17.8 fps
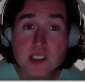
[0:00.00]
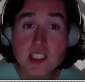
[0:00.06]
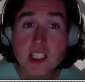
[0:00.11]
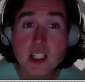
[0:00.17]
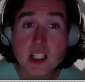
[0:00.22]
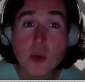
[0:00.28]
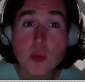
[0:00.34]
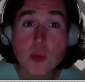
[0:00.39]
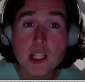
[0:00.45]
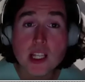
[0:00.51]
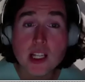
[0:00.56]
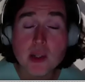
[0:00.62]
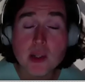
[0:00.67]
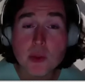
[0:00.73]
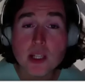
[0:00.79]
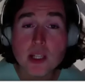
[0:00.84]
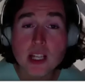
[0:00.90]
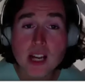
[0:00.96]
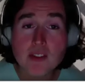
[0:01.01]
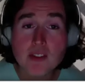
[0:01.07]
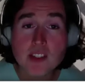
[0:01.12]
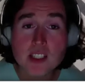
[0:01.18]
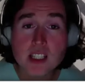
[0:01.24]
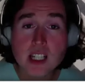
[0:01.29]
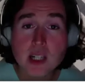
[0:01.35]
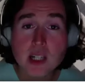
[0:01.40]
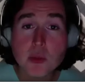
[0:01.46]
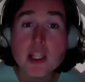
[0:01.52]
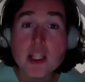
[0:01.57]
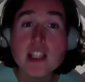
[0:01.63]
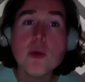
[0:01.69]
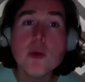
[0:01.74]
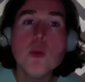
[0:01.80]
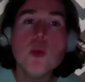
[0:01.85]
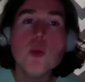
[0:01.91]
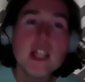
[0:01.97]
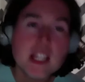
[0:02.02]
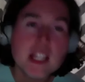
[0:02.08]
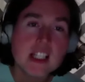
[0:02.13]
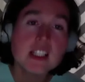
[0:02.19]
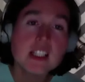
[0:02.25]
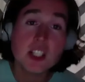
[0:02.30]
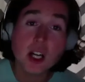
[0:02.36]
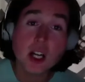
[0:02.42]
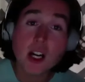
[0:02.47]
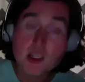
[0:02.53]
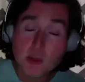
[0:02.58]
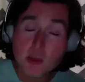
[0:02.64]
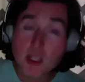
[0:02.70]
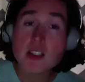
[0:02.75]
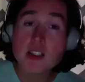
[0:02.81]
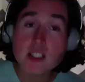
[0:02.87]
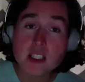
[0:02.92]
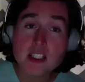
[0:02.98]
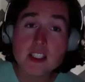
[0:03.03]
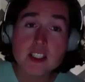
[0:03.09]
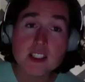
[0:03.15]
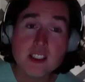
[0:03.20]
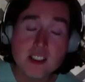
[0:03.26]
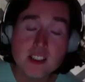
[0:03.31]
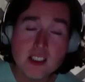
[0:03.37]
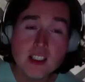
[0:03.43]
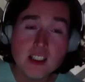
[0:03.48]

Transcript: you know we we have to kind of, we we can talk about this